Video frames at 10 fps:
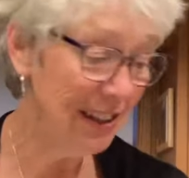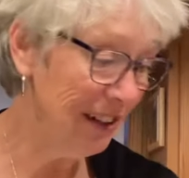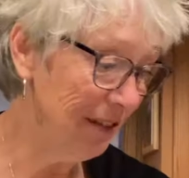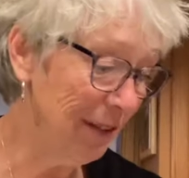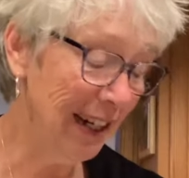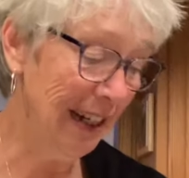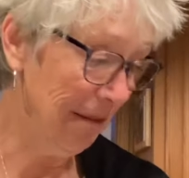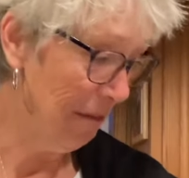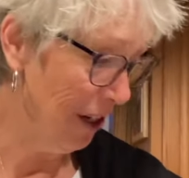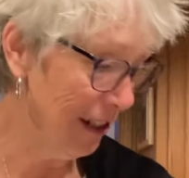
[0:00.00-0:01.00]
to
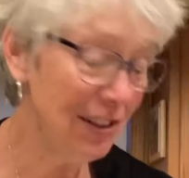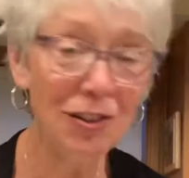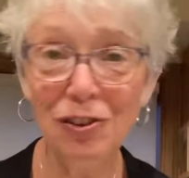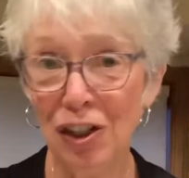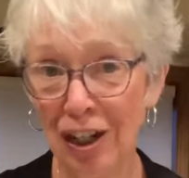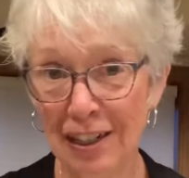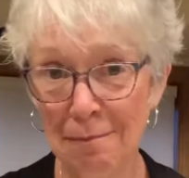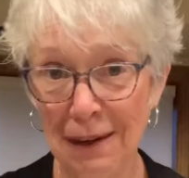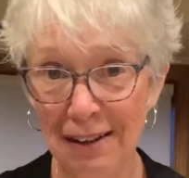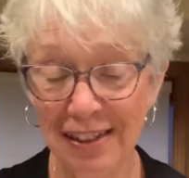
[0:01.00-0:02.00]
also talk
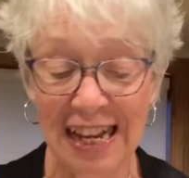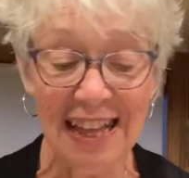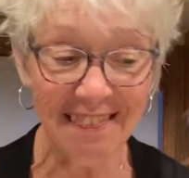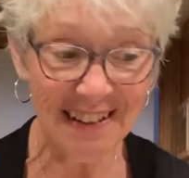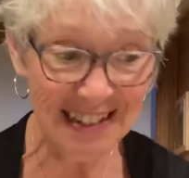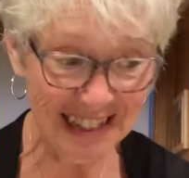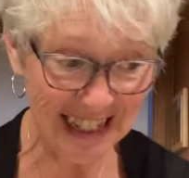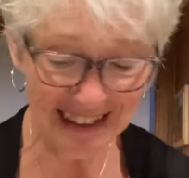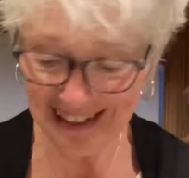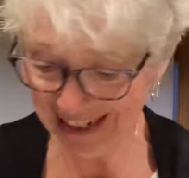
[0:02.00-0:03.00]
about the
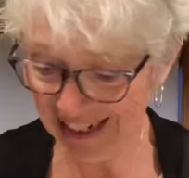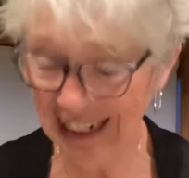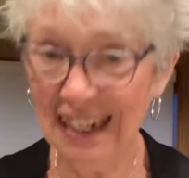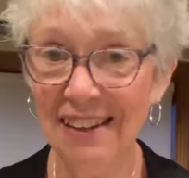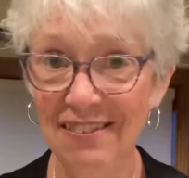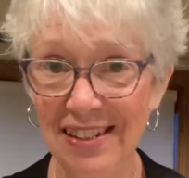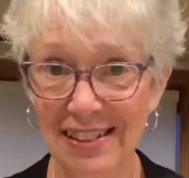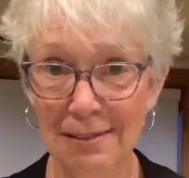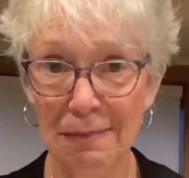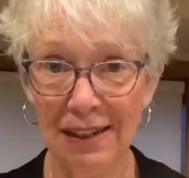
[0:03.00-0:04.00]
density of
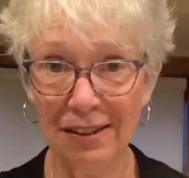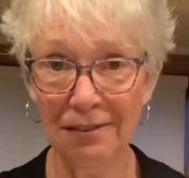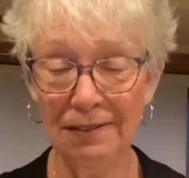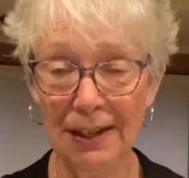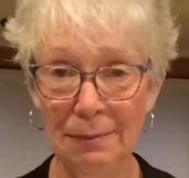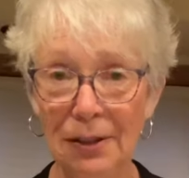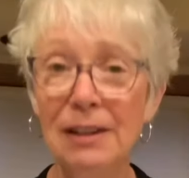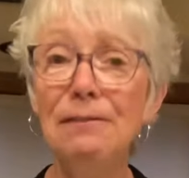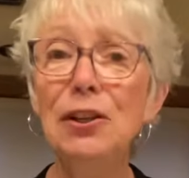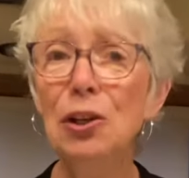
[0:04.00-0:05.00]
this microfiber.
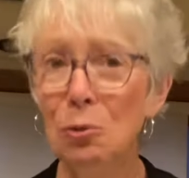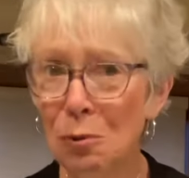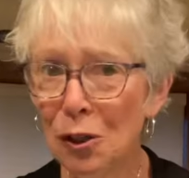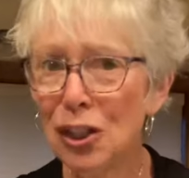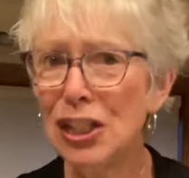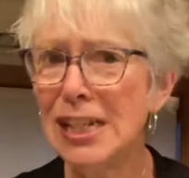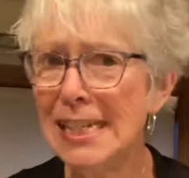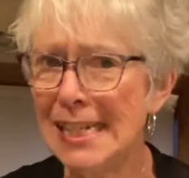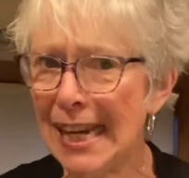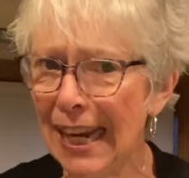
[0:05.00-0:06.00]
If you were to
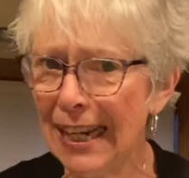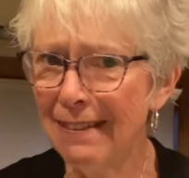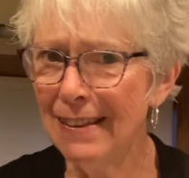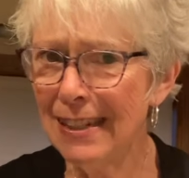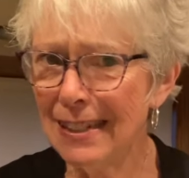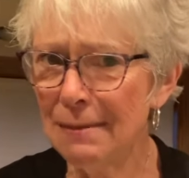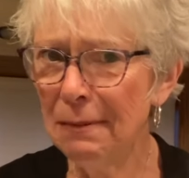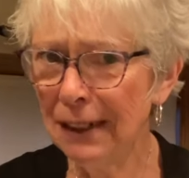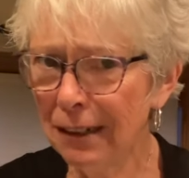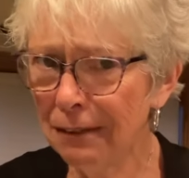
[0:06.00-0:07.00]
take this
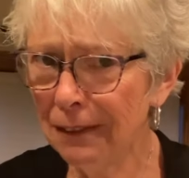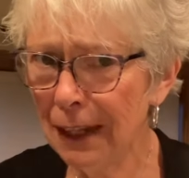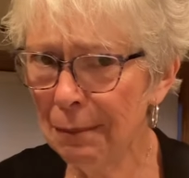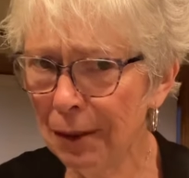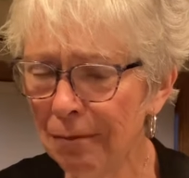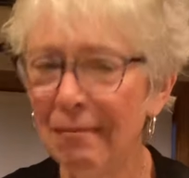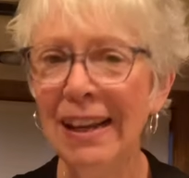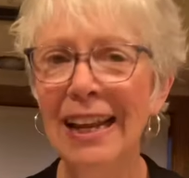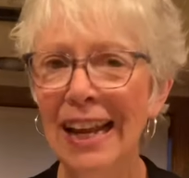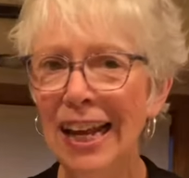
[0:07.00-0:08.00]
microfiber,
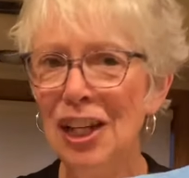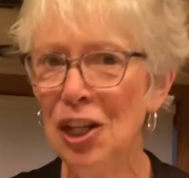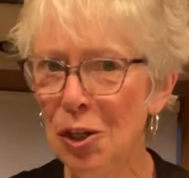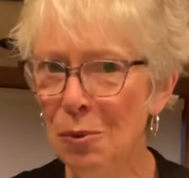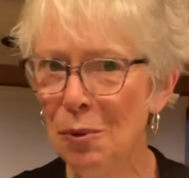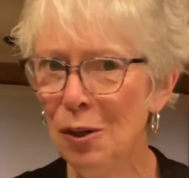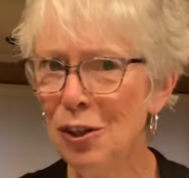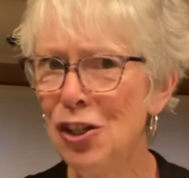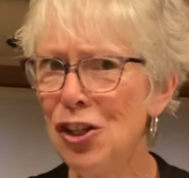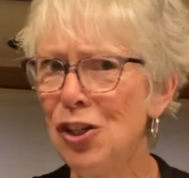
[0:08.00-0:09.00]
you
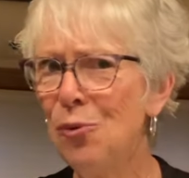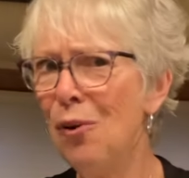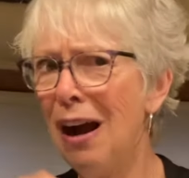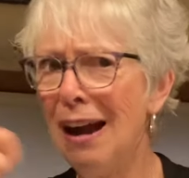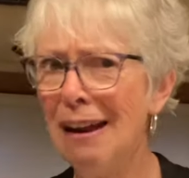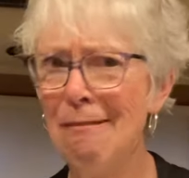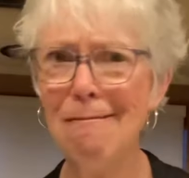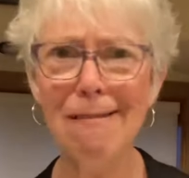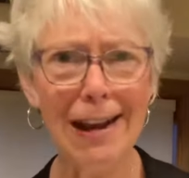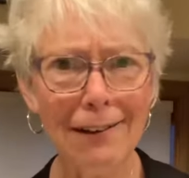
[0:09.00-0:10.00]
were to
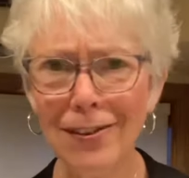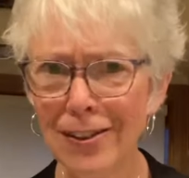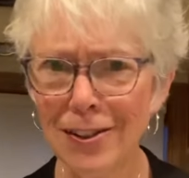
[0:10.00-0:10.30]
unravel the